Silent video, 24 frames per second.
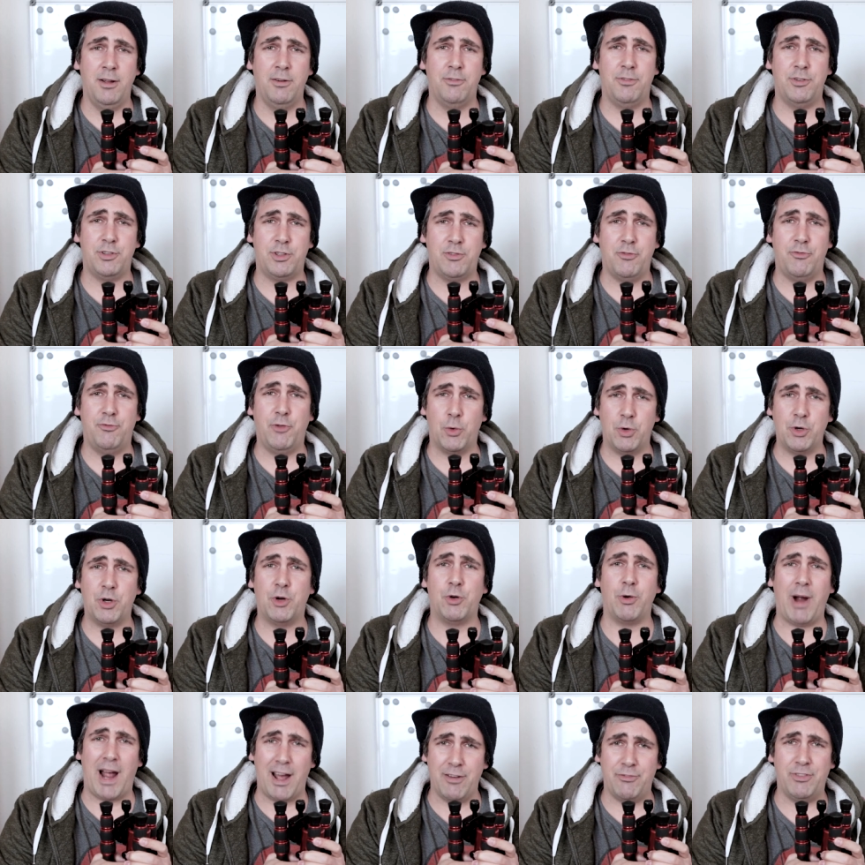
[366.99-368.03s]
ph
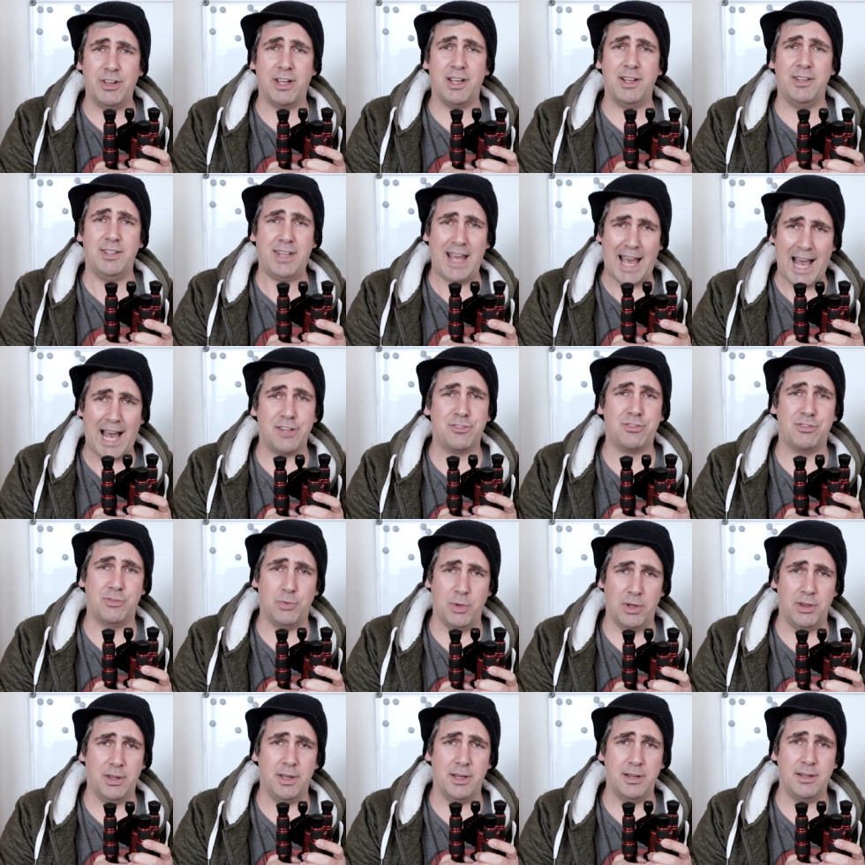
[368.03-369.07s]
photographic tasks
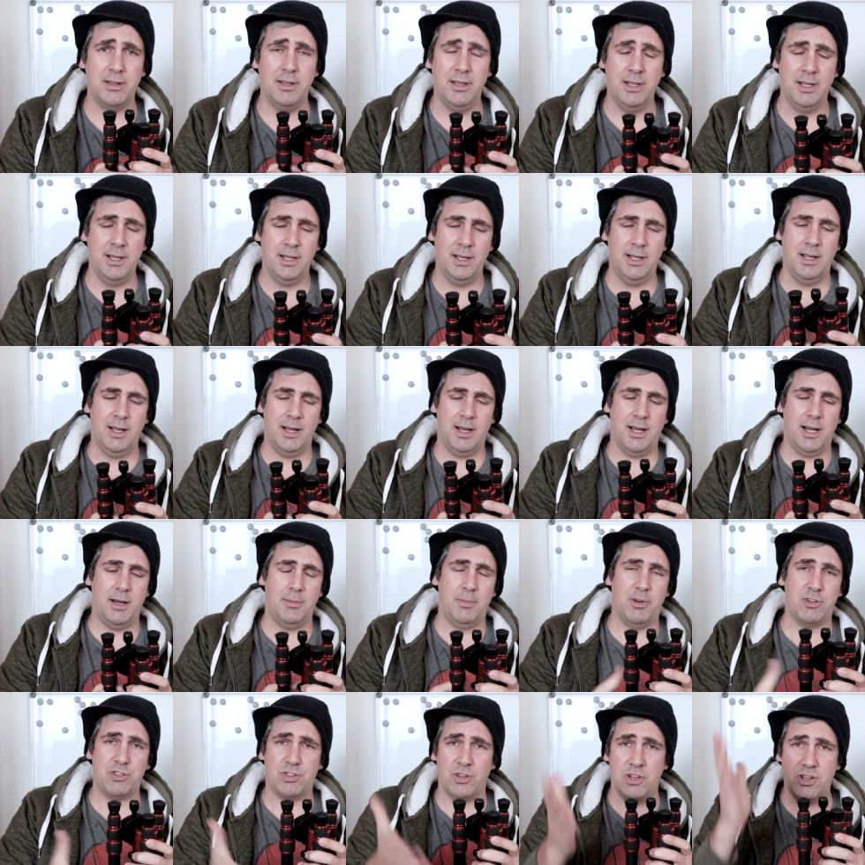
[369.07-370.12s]
with it.
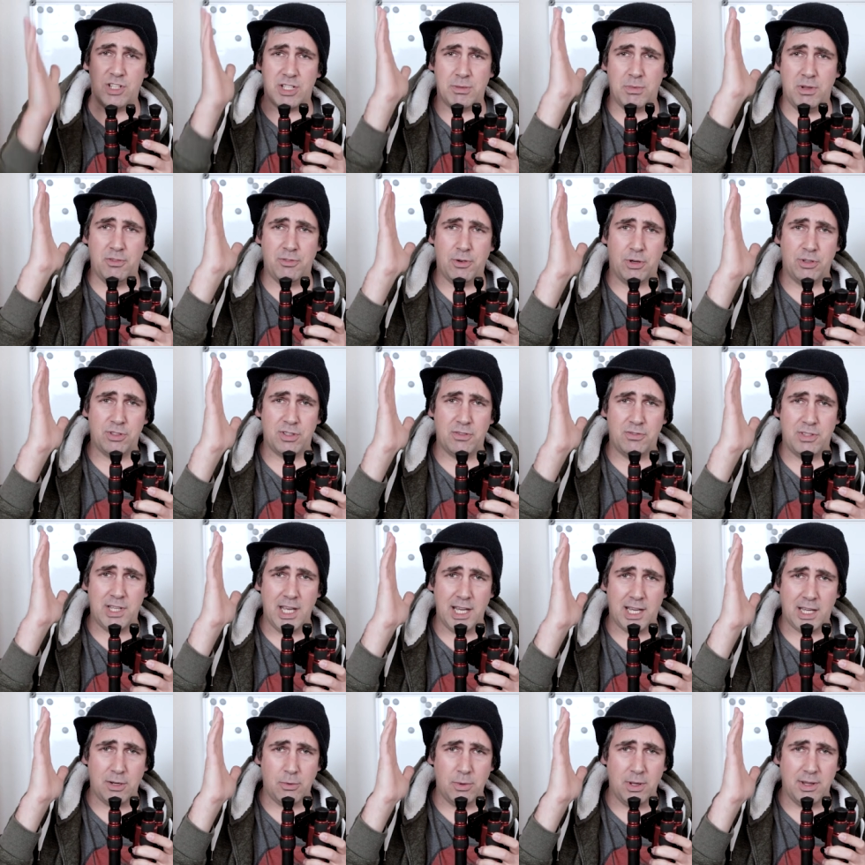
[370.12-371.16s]
Um, I'll show you some of the photos I've
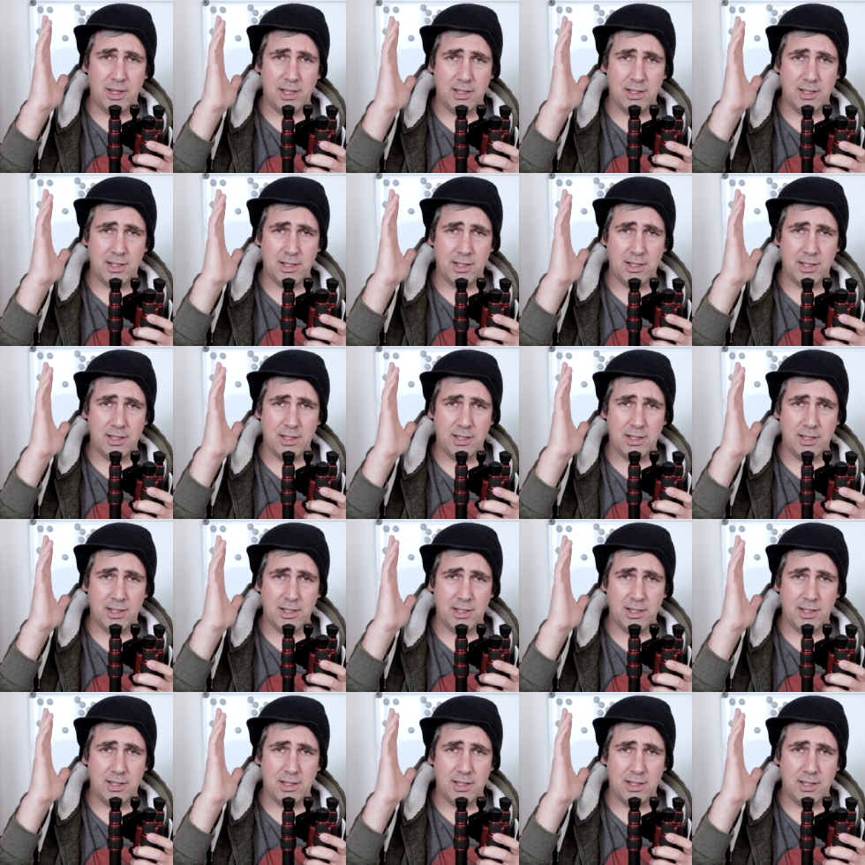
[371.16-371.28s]
taken with